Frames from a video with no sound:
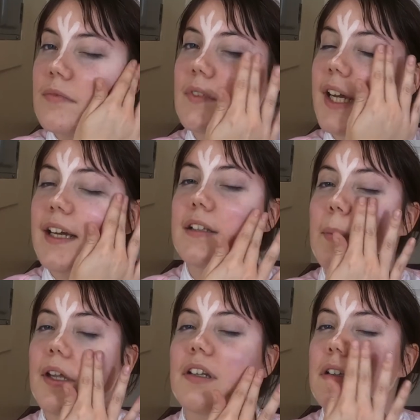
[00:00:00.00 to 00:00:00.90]
Yeah, it's
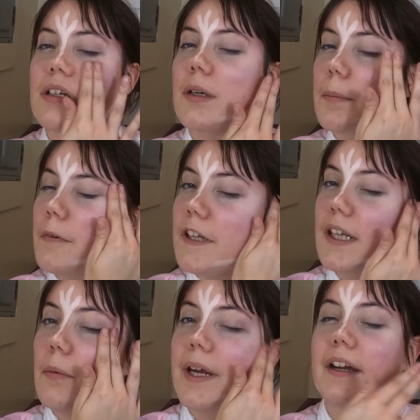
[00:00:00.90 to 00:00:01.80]
about to look
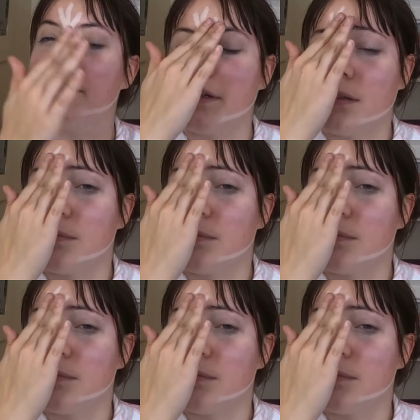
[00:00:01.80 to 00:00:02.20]
really weird.